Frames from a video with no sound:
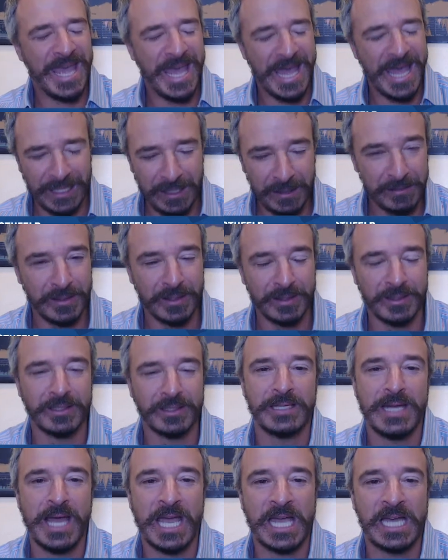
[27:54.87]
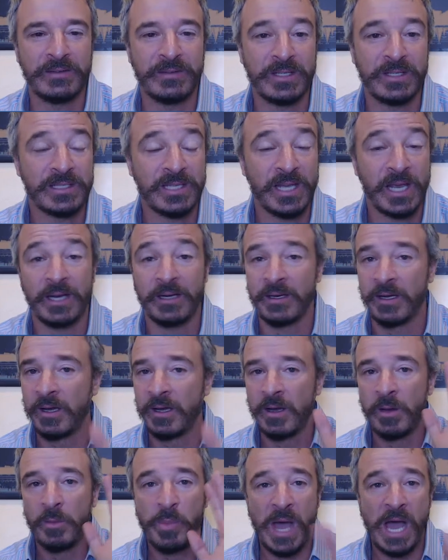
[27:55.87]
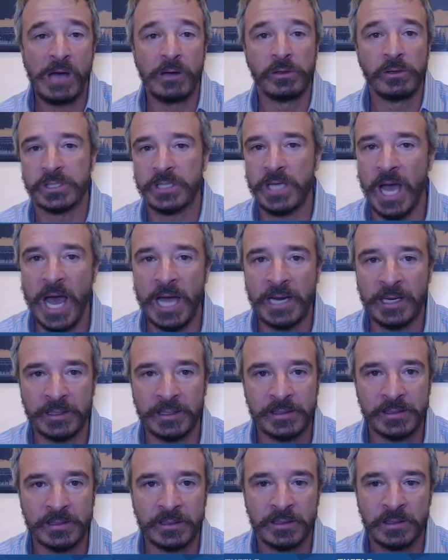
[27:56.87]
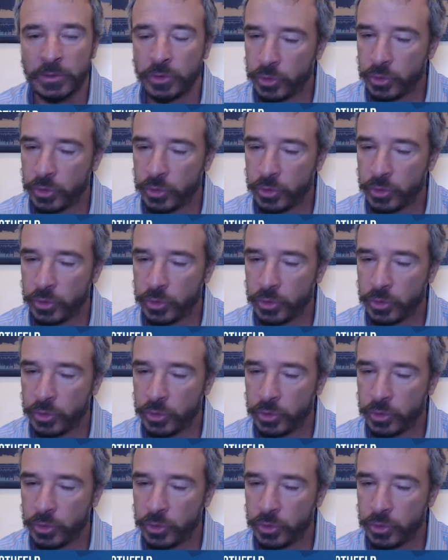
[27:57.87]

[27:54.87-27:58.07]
anything that's negative and saying Powell's got us,